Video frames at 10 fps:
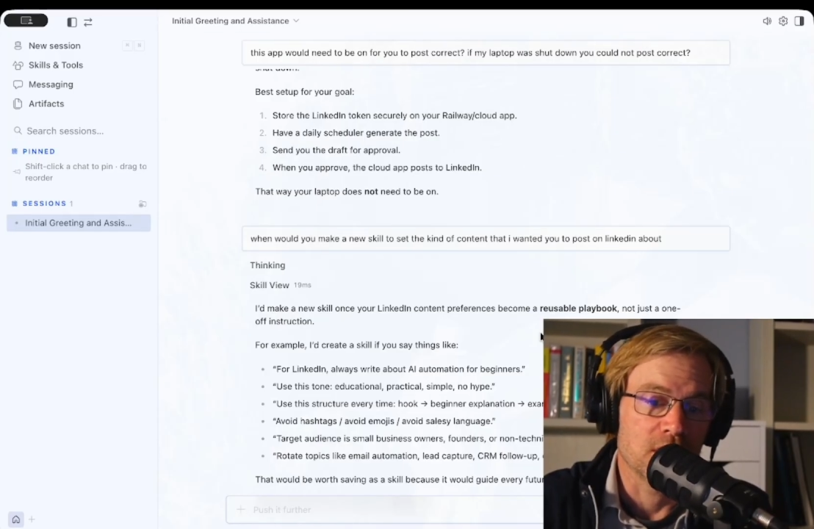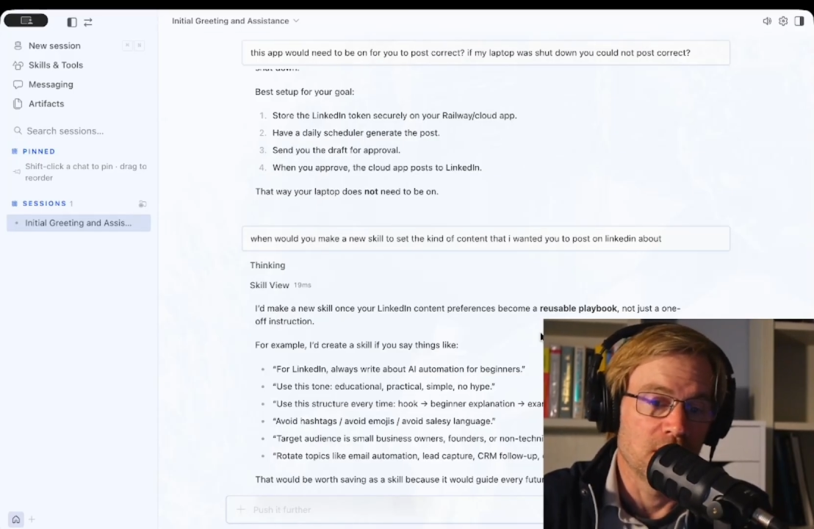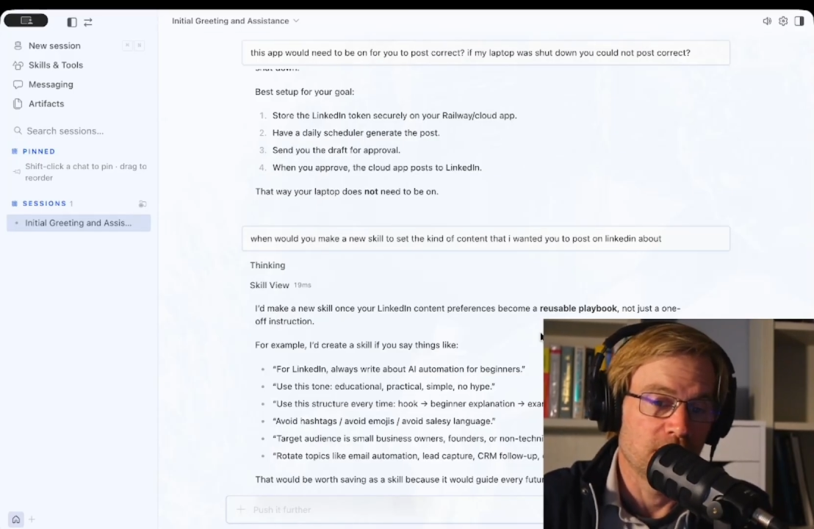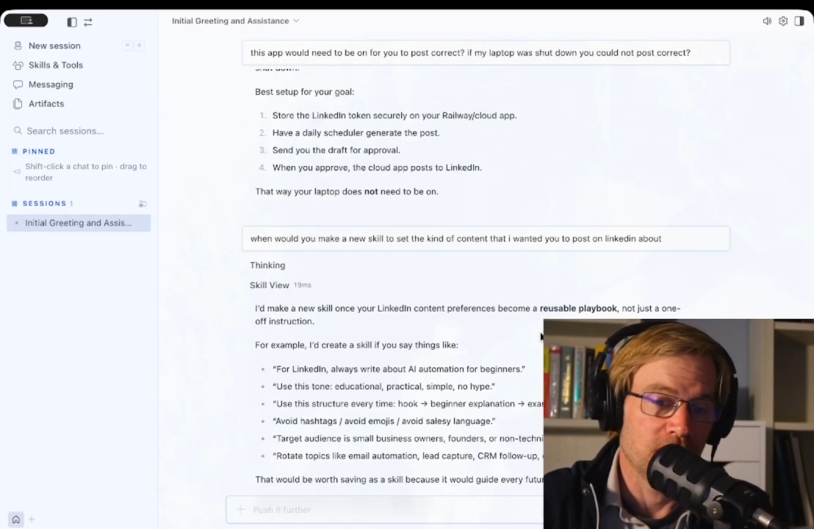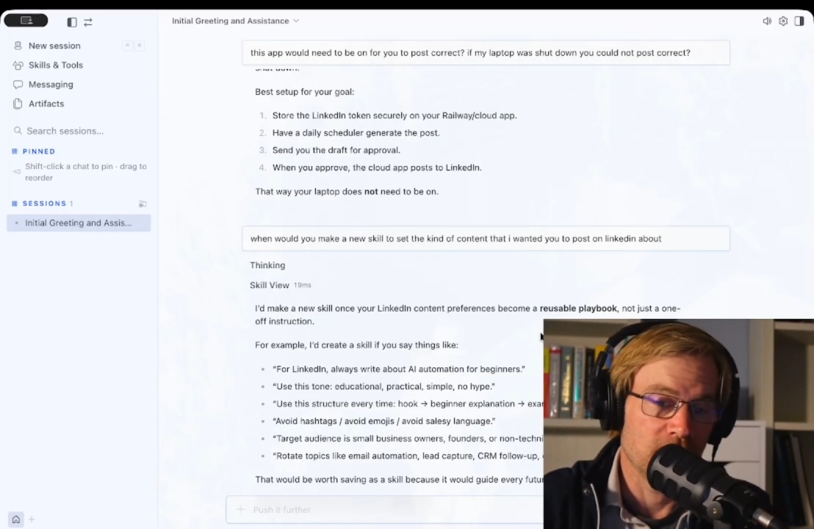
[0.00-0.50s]

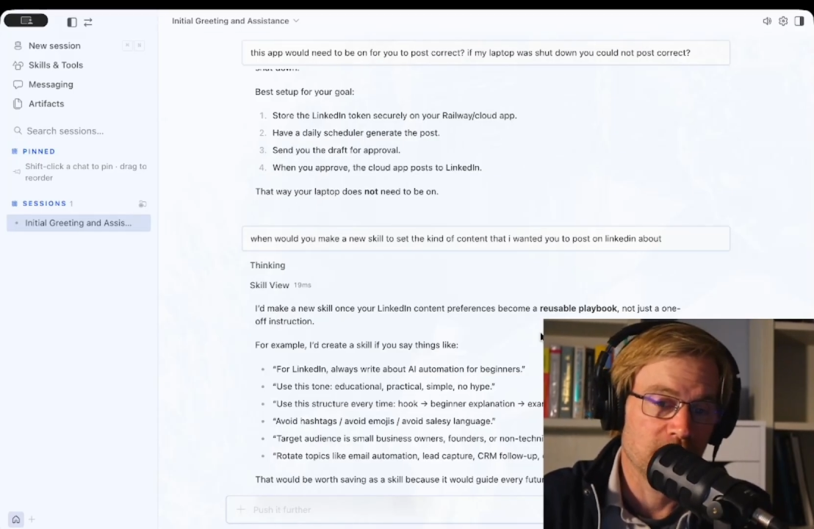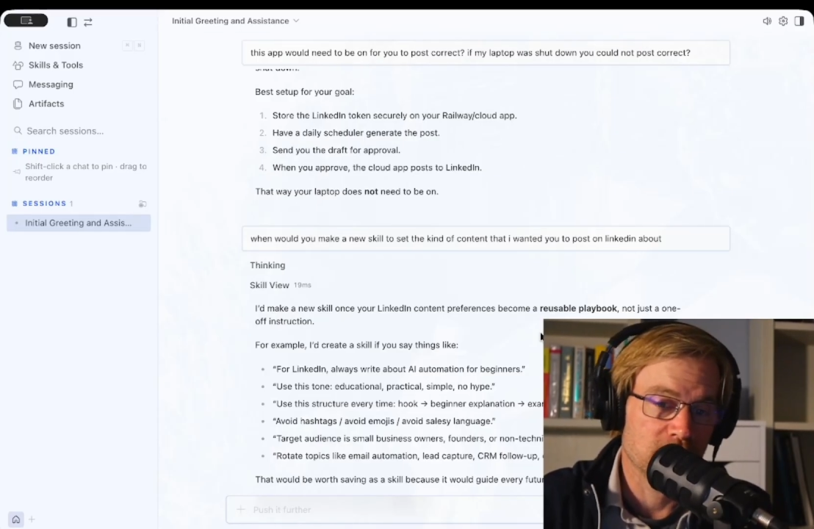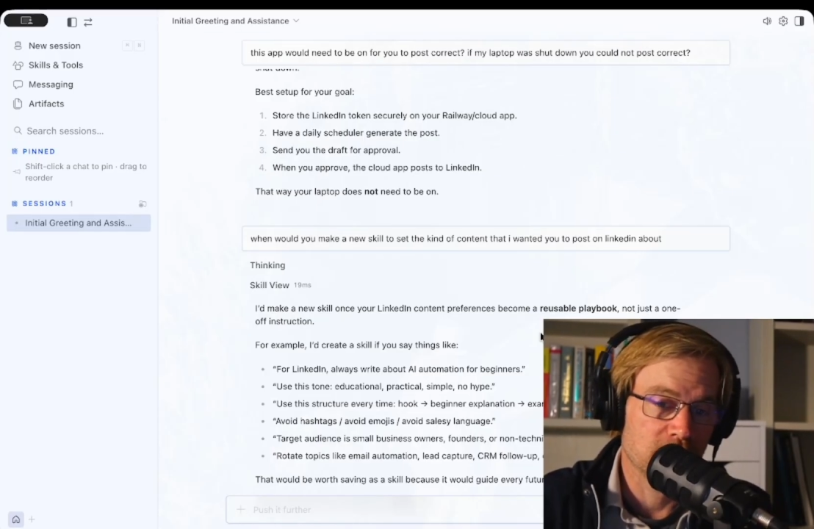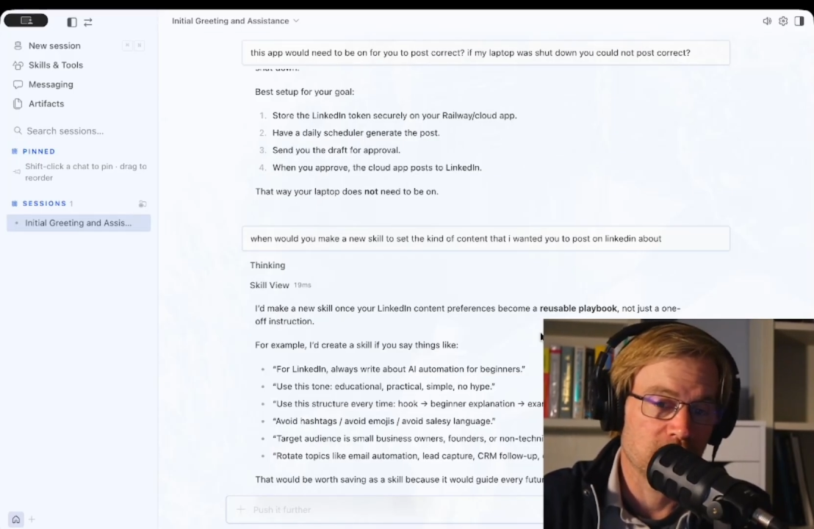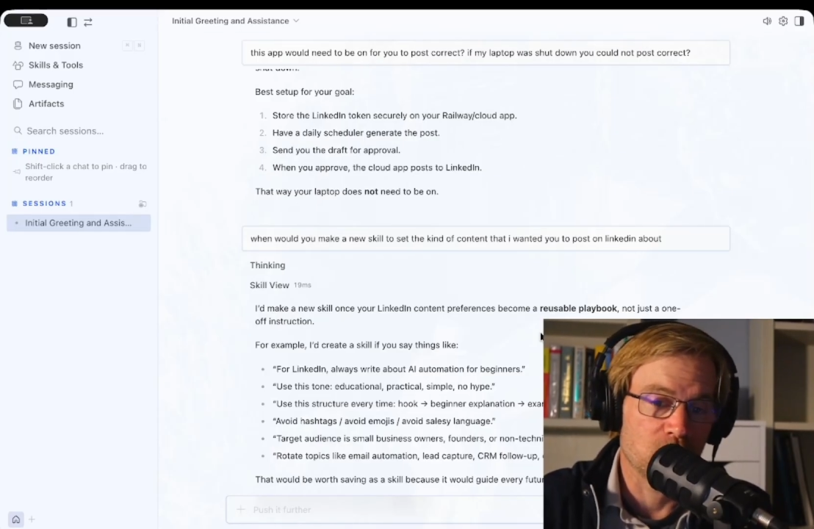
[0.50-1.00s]
for
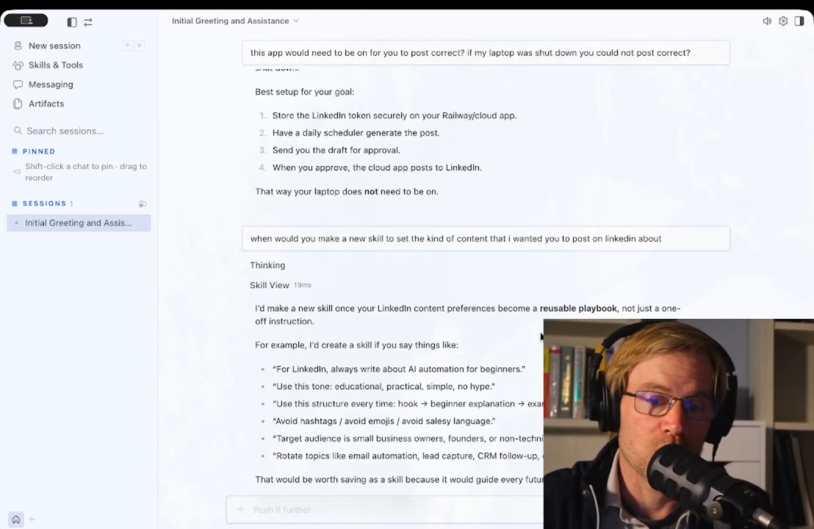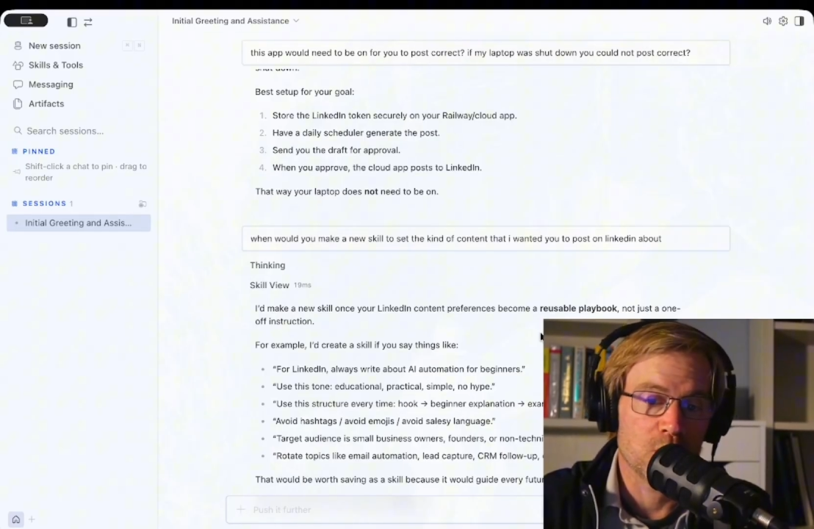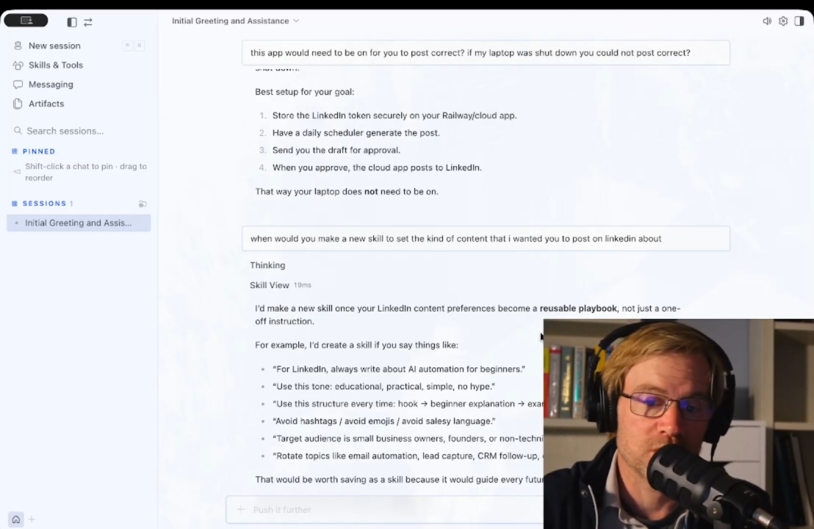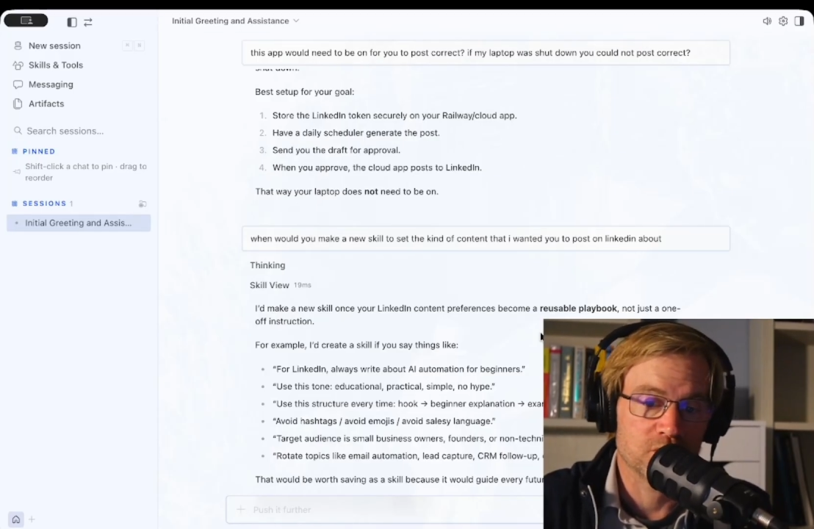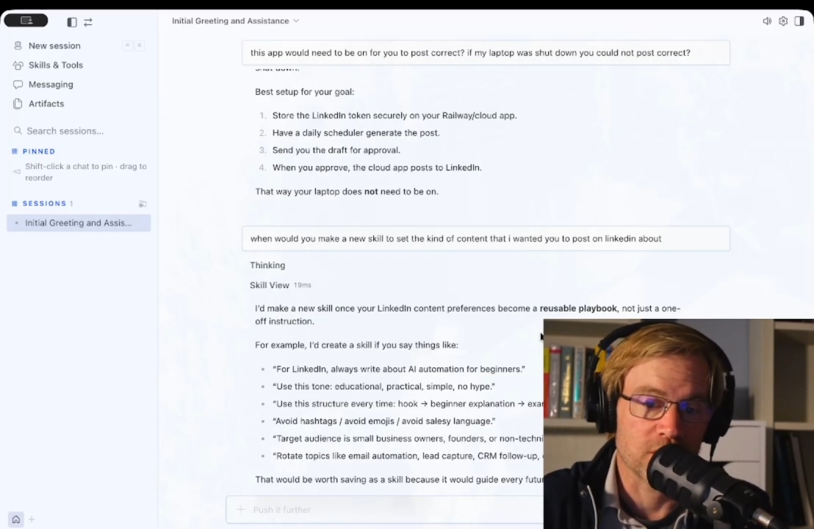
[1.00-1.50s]
LinkedIn, always
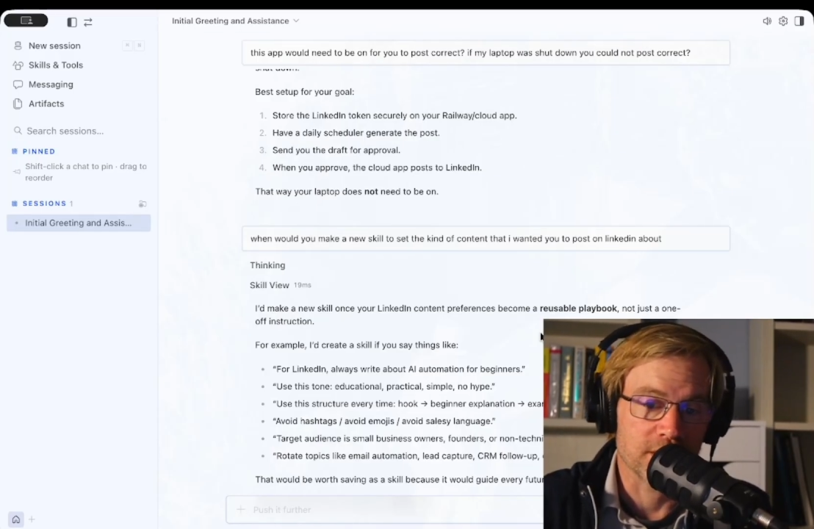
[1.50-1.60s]
write